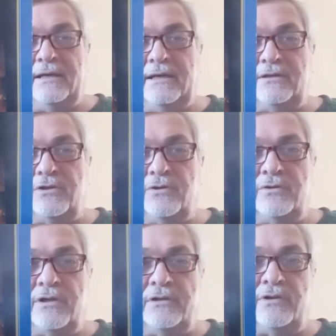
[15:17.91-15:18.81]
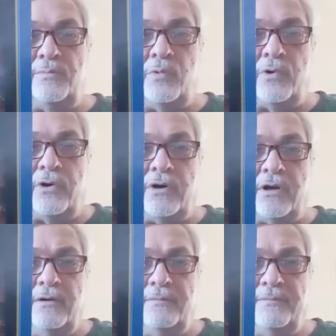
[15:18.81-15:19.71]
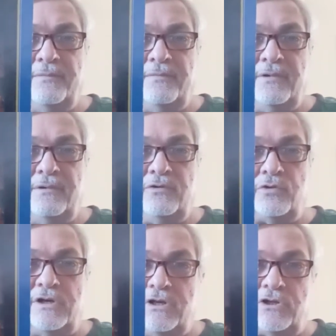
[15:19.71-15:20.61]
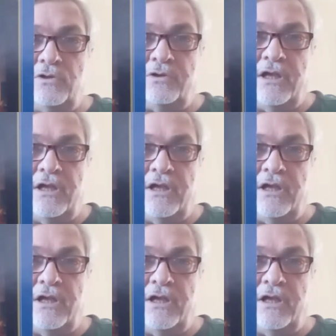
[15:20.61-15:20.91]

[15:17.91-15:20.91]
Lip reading: It turned a little more traditional